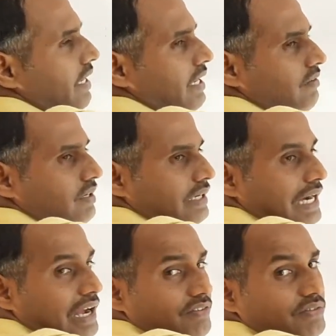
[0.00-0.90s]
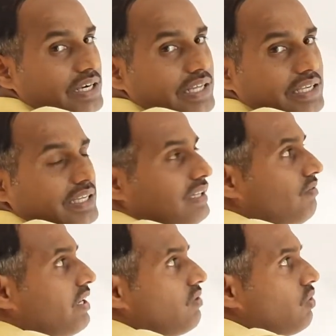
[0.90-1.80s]
in our graph we are taking the
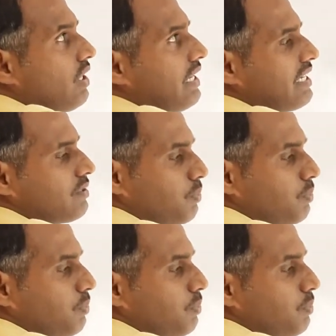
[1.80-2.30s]
y coordinate as